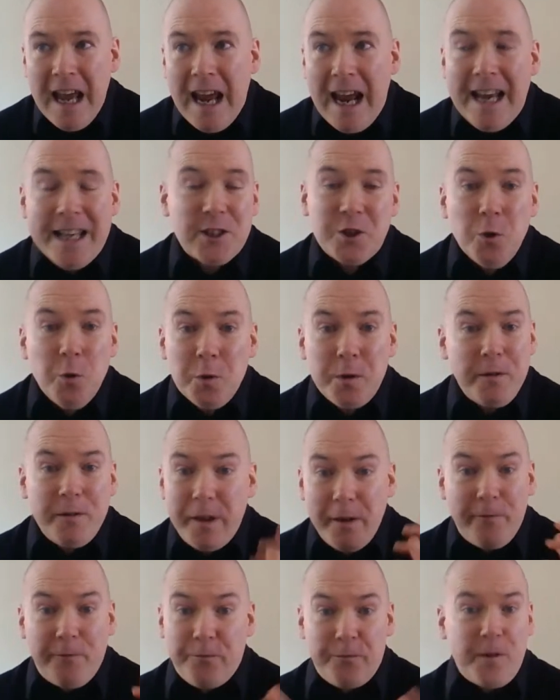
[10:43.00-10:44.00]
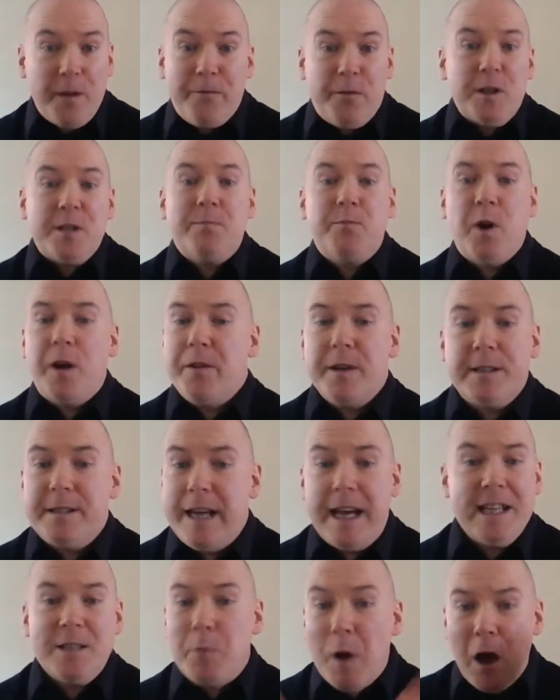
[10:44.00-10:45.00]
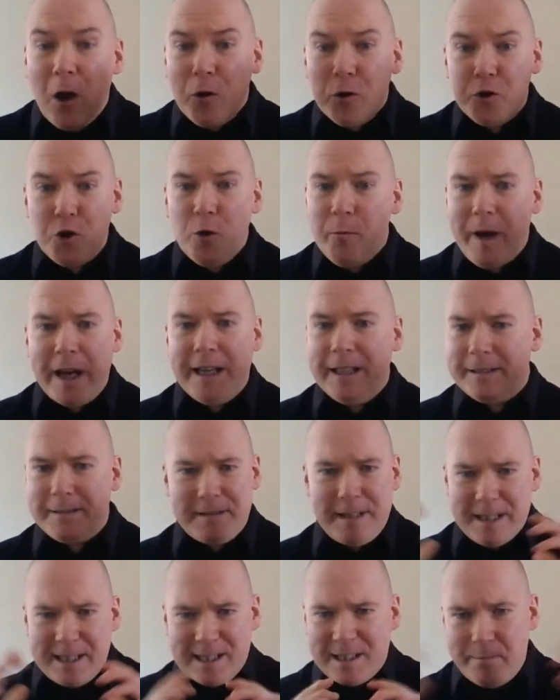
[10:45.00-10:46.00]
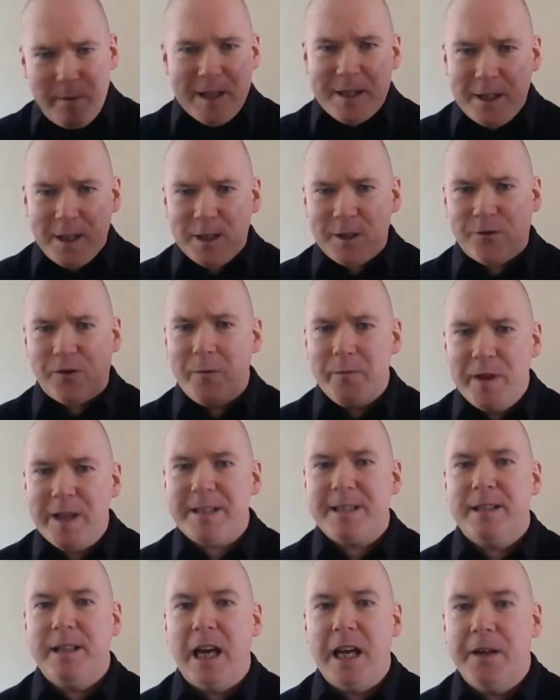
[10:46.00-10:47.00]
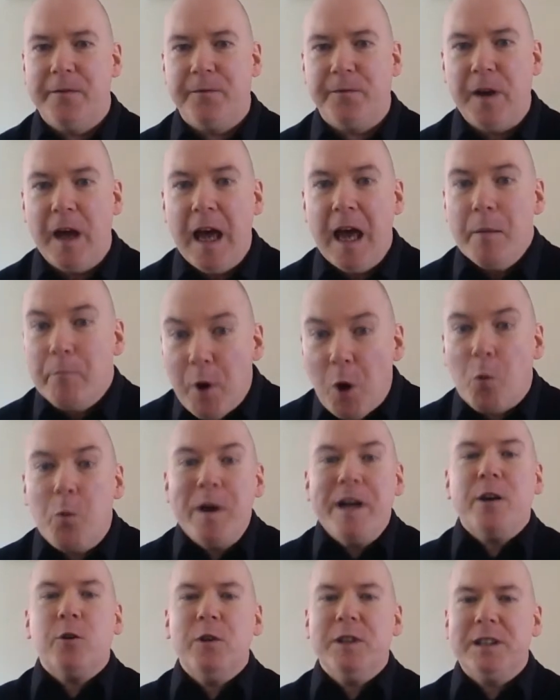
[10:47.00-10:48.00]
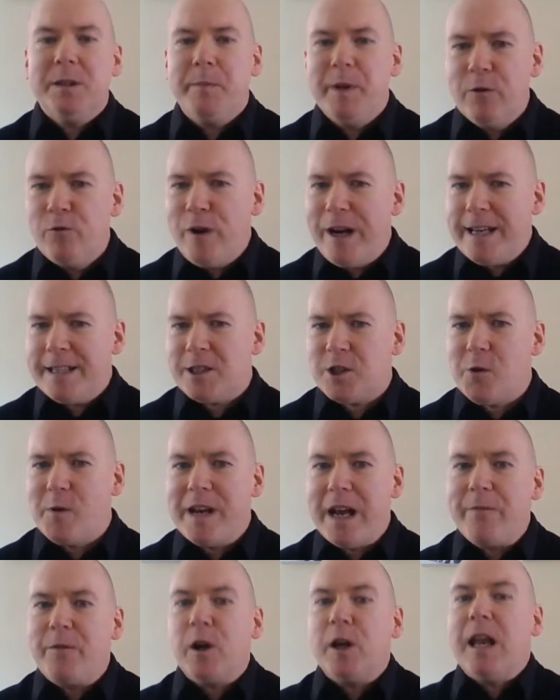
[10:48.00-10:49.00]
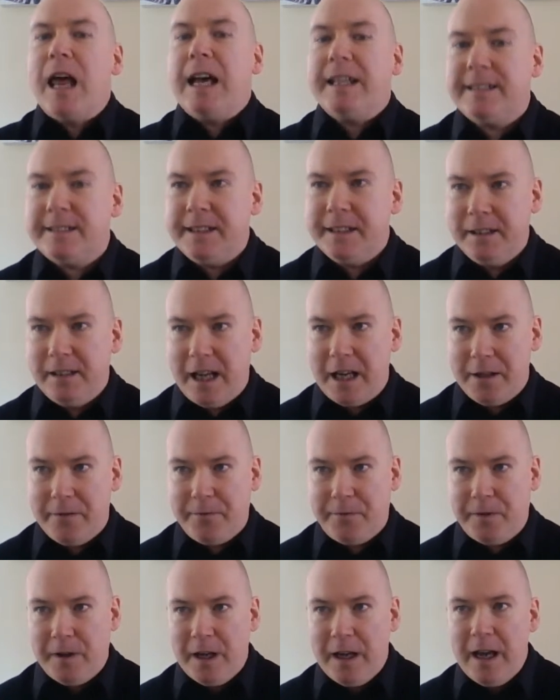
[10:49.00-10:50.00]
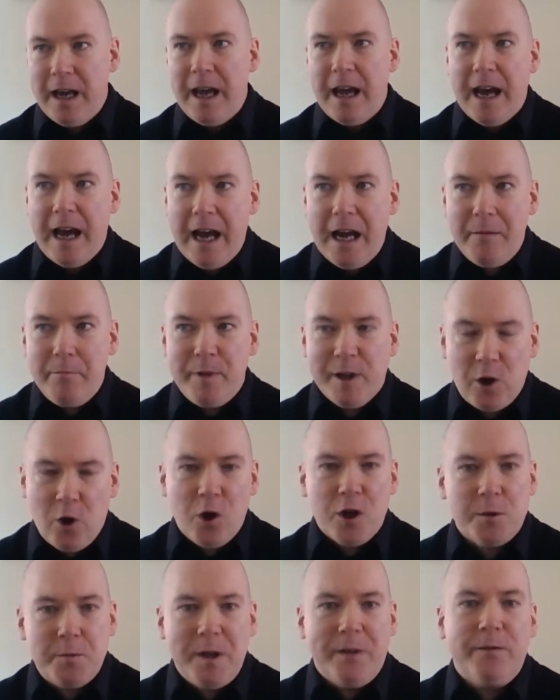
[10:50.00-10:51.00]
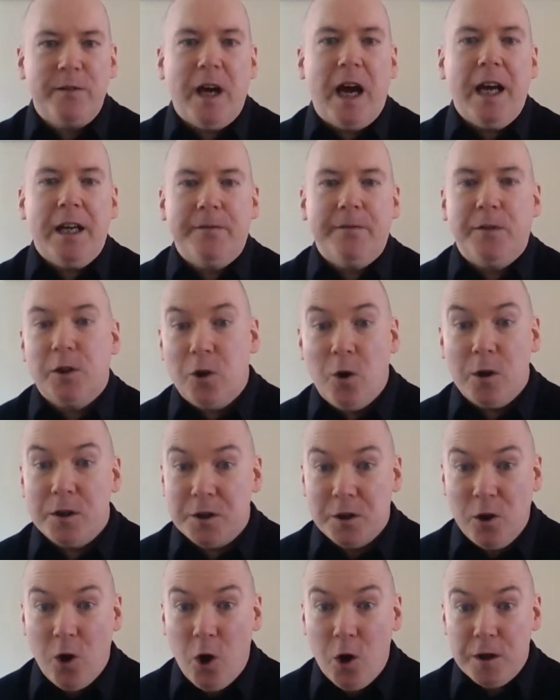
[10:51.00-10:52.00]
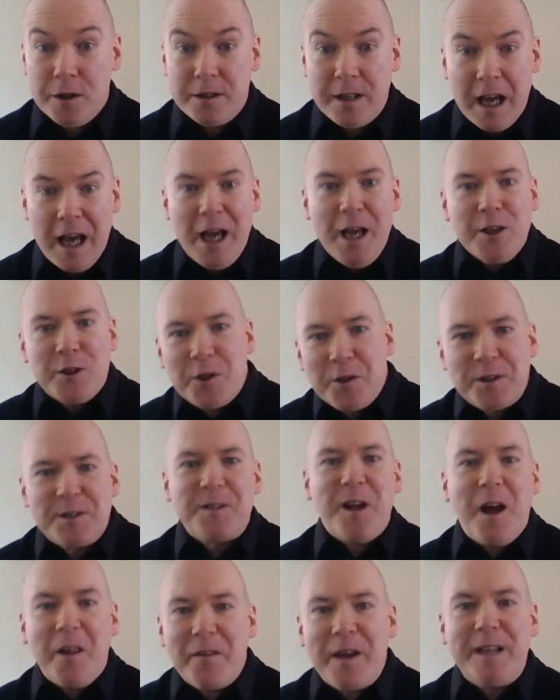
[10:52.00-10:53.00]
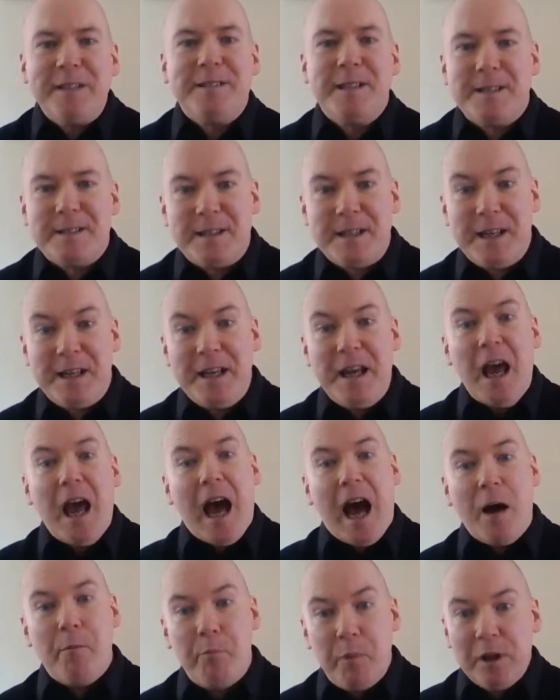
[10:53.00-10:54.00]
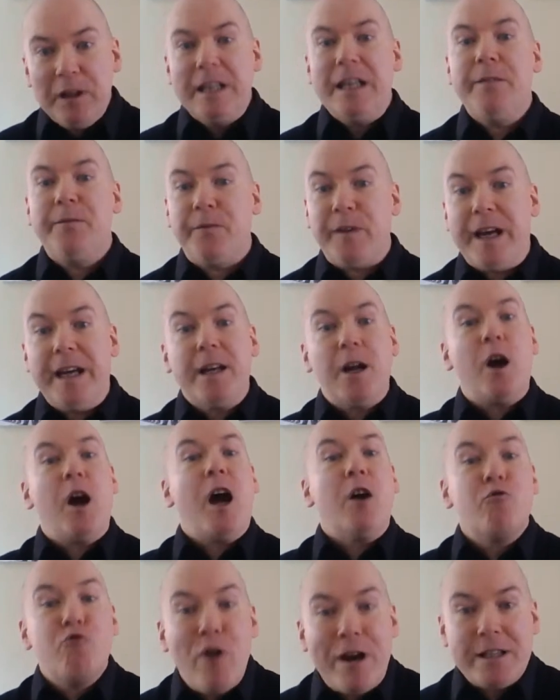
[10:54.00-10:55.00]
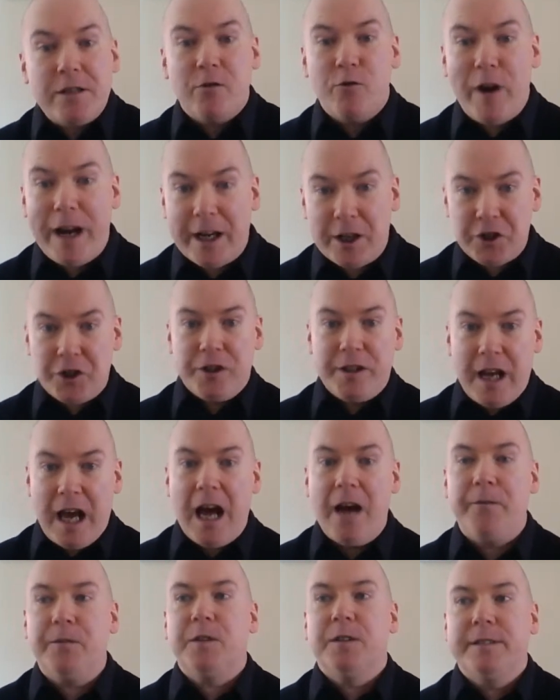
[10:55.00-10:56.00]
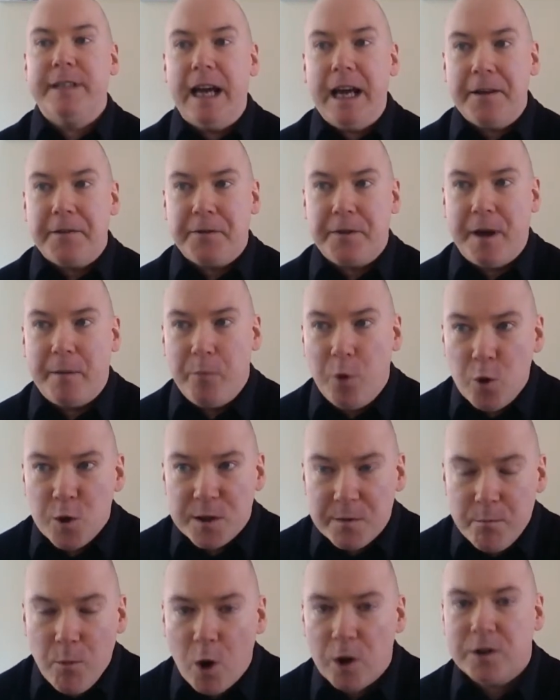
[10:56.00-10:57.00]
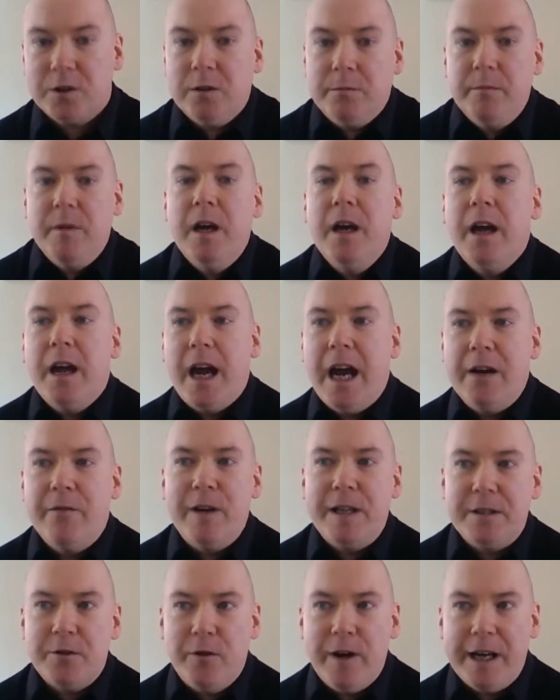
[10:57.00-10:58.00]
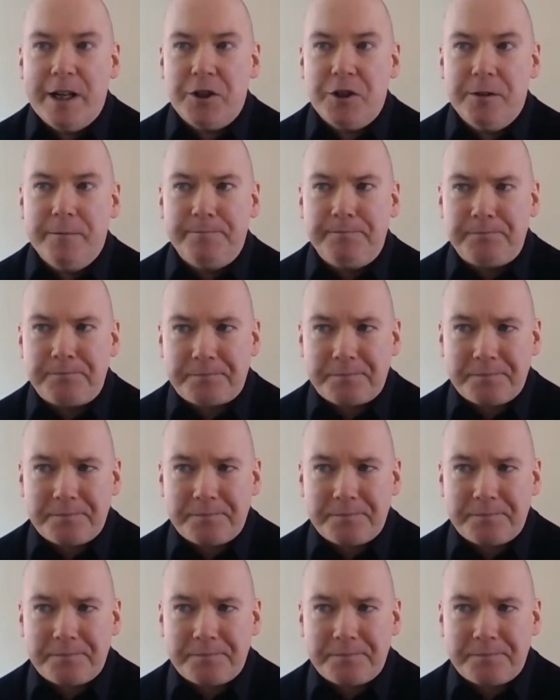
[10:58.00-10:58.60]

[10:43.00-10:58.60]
And so the first brother says, well, you might dismiss us from this life, but we're going to be raised to an everlasting life because we have died for God's laws. So you start then to see a belief in a resurrection after death, a post-mortem resurrection.